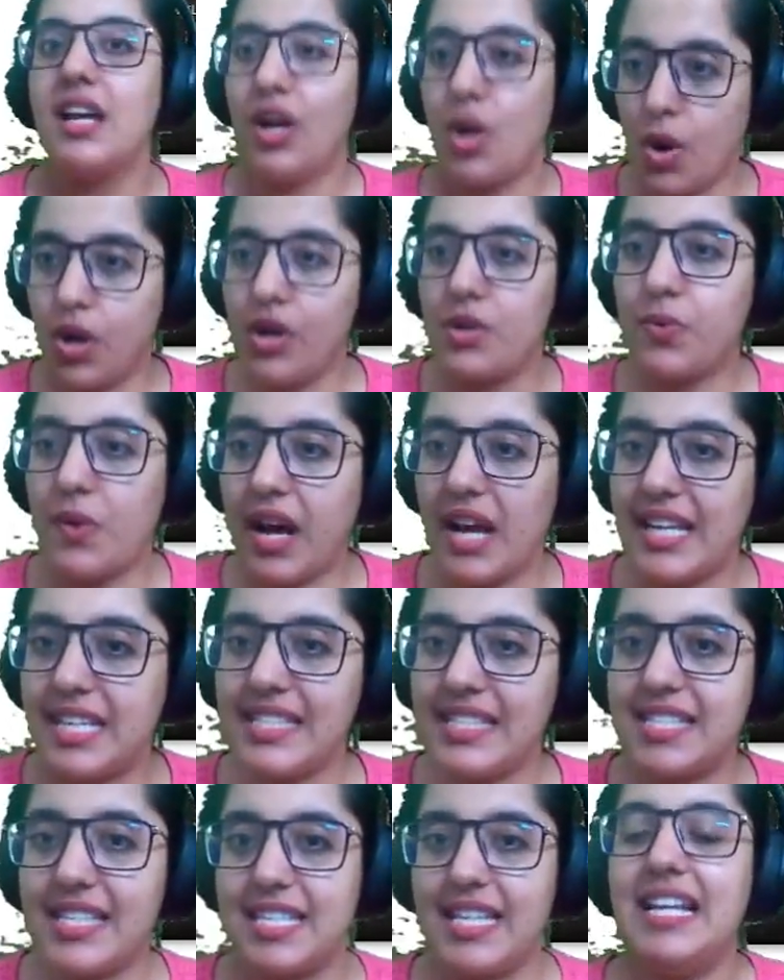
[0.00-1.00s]
All
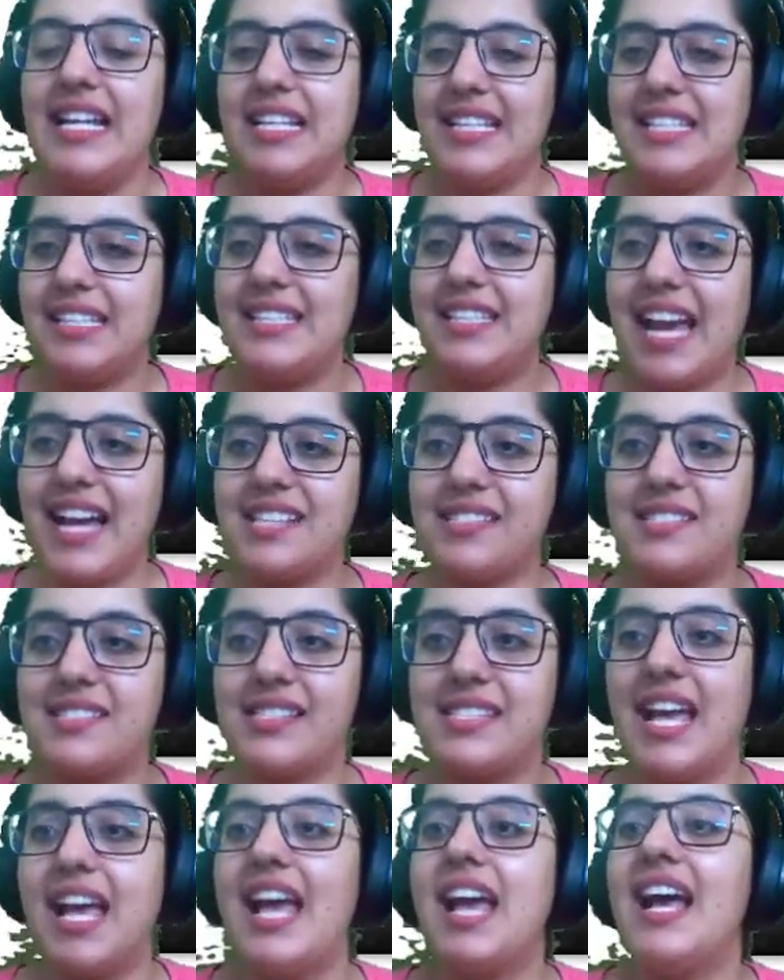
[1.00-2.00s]
right? Yes?
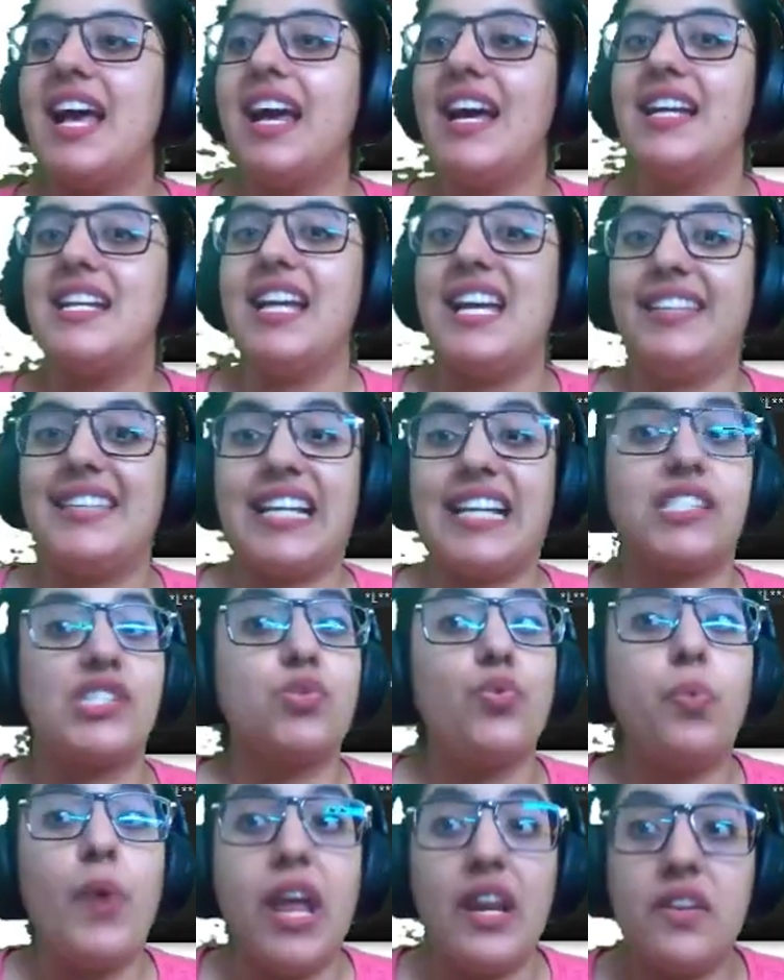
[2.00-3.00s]
That's
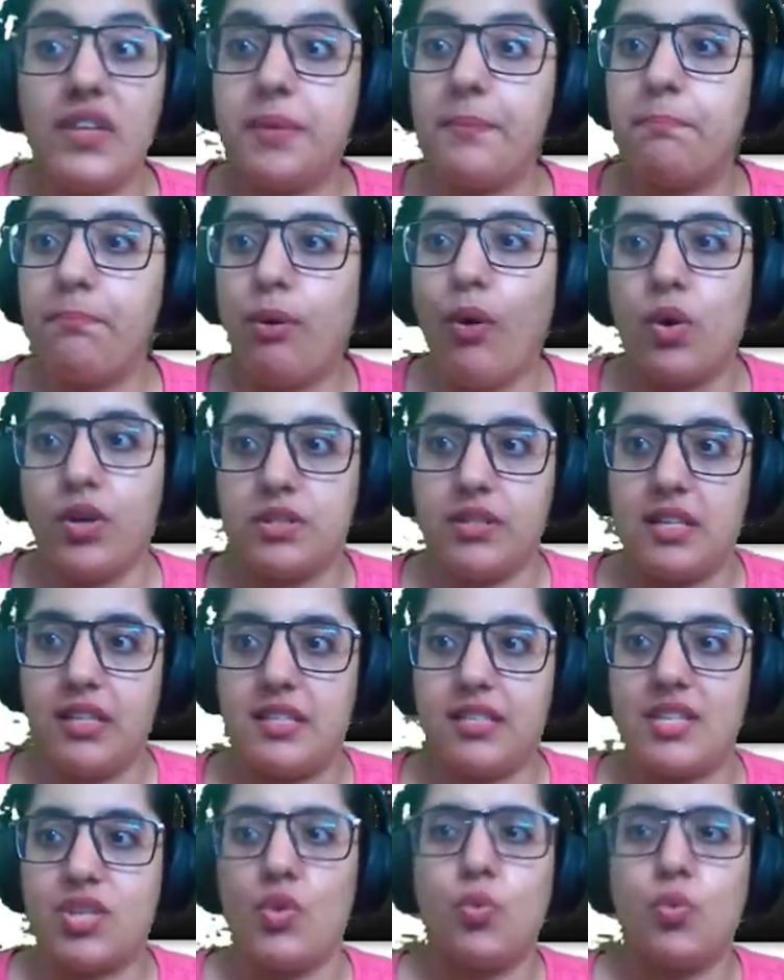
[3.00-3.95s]
very important.